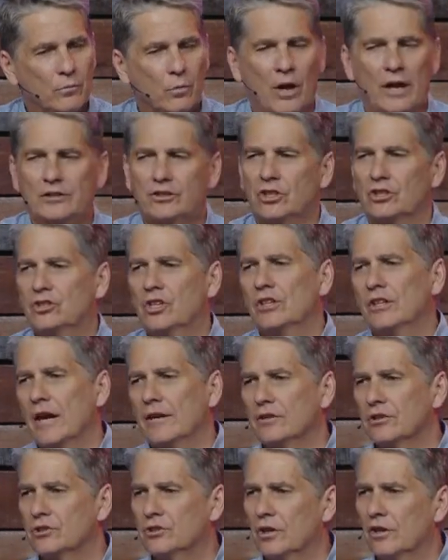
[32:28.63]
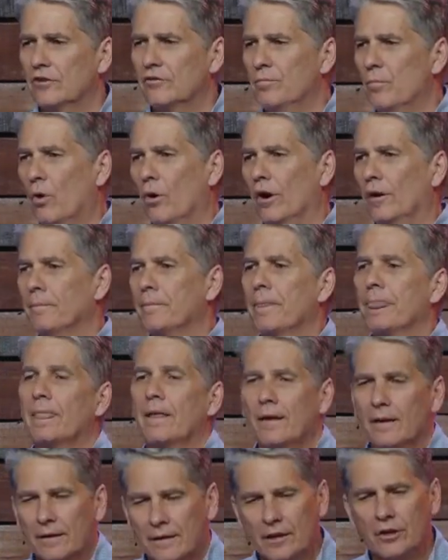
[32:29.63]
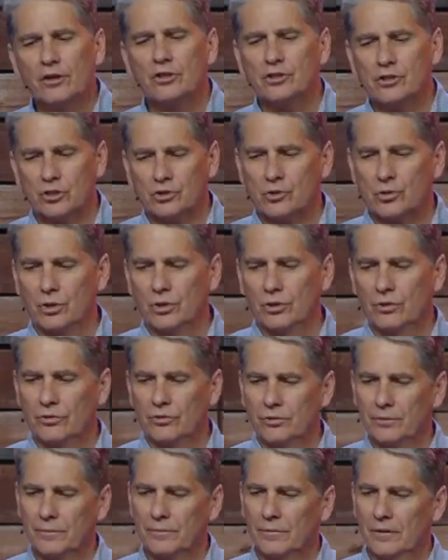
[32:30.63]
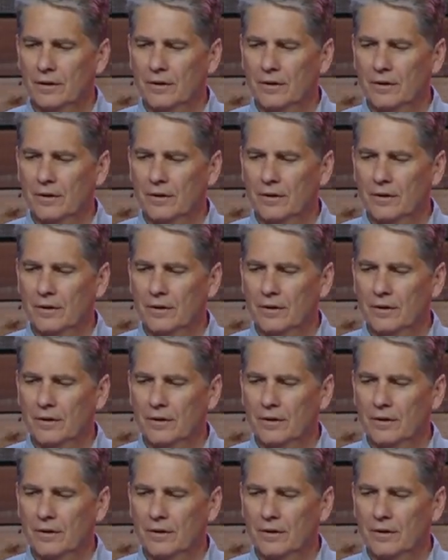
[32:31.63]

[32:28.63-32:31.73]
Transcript: Well, I just think I deserve more. Here's the truth.